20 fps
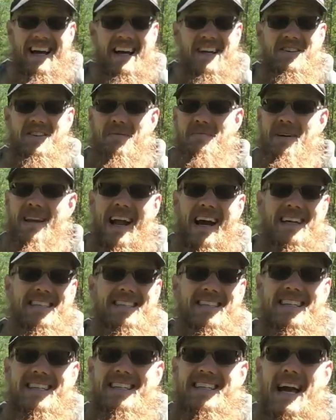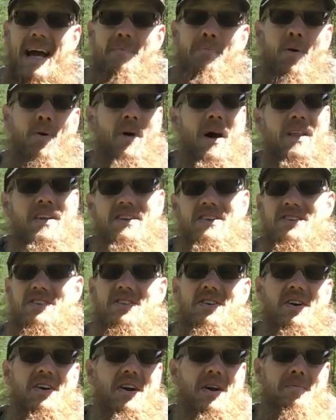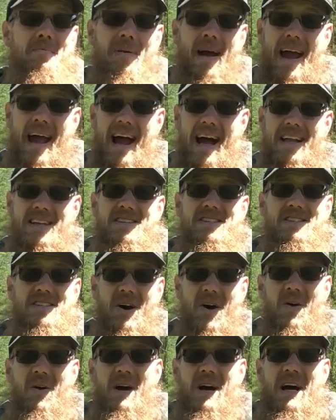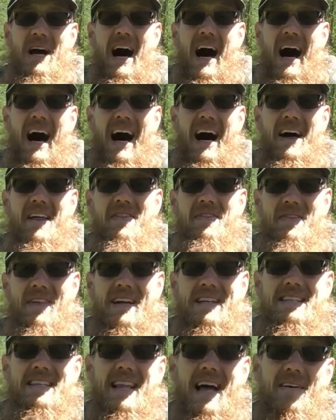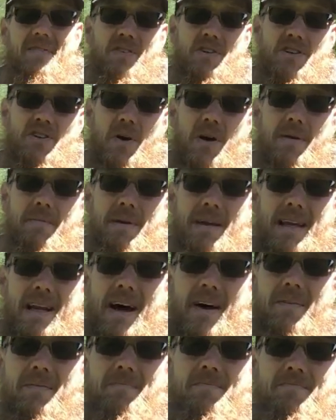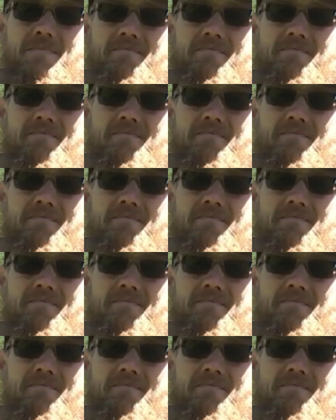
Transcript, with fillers: it's going to be an excellent example whether it's good or bad. So uh, thanks a lot for joining me now.